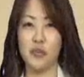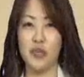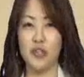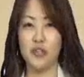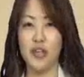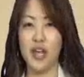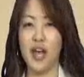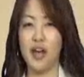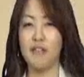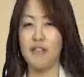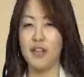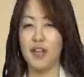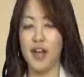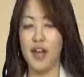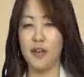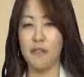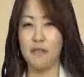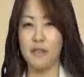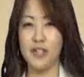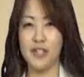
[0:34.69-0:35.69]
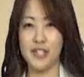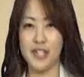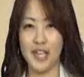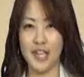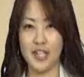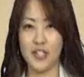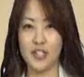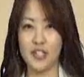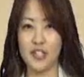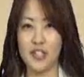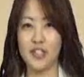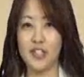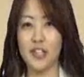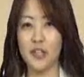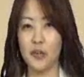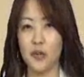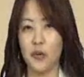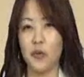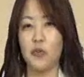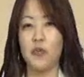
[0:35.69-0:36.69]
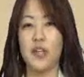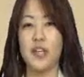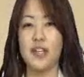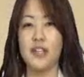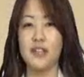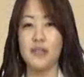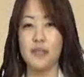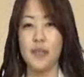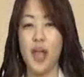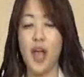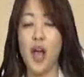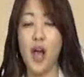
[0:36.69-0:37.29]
when you have a conversation in Korean,